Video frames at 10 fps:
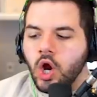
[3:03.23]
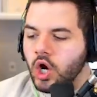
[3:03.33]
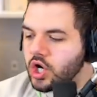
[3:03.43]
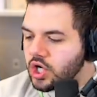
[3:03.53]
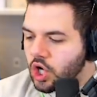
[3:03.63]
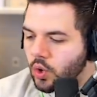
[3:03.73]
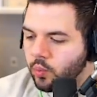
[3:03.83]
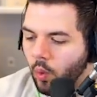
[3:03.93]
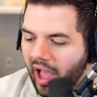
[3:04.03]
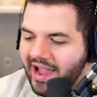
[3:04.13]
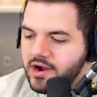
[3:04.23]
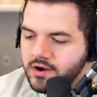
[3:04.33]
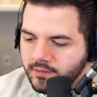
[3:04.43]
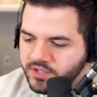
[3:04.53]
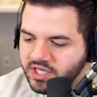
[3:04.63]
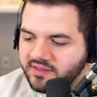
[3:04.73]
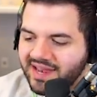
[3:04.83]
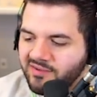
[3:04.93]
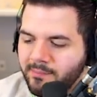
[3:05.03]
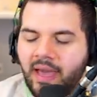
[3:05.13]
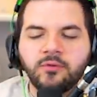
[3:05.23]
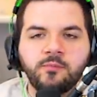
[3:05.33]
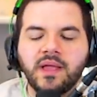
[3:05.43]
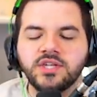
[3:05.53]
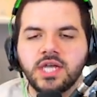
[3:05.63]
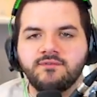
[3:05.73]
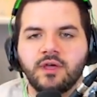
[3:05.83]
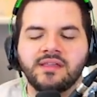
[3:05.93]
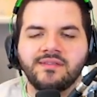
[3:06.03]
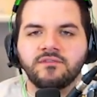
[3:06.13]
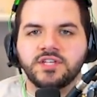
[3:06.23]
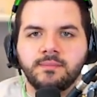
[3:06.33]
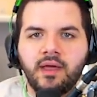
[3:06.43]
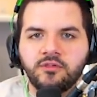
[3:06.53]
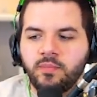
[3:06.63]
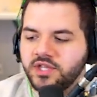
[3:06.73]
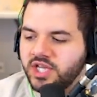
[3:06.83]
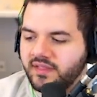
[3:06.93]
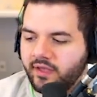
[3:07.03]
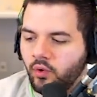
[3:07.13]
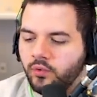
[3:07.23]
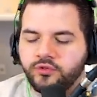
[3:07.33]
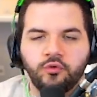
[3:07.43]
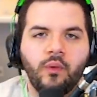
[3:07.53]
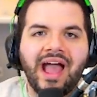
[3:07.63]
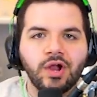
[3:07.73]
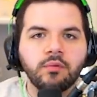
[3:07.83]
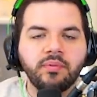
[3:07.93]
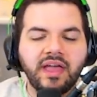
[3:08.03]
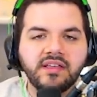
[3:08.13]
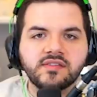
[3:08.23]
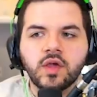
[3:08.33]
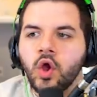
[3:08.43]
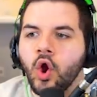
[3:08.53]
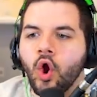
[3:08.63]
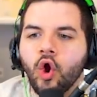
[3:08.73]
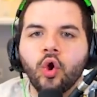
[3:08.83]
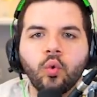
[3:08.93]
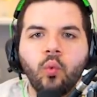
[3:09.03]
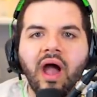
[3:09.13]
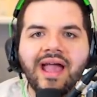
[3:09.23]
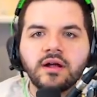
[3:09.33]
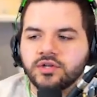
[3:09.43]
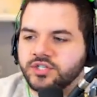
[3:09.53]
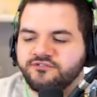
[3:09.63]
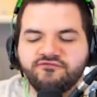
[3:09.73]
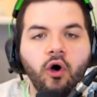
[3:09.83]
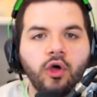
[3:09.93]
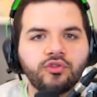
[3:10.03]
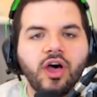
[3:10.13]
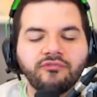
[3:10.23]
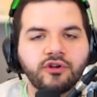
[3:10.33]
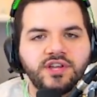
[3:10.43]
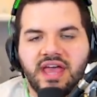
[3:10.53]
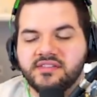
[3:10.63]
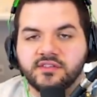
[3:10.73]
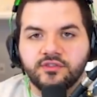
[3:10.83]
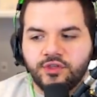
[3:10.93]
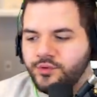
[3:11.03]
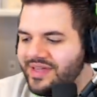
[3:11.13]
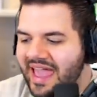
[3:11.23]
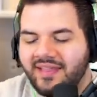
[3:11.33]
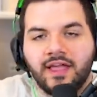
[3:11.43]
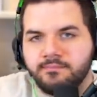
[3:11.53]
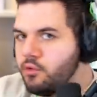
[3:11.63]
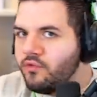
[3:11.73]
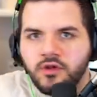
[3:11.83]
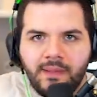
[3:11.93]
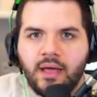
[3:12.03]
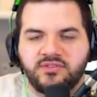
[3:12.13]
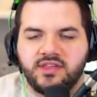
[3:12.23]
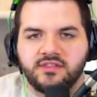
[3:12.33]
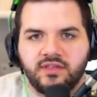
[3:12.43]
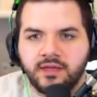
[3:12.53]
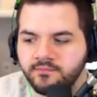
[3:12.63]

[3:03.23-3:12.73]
Her her wire. She doesn't have a mouse bungee. If you guys have never seen a mouse bungee, it like holds your wire in place. Her wire just falls off her desk, so you can't like move your mouse easily.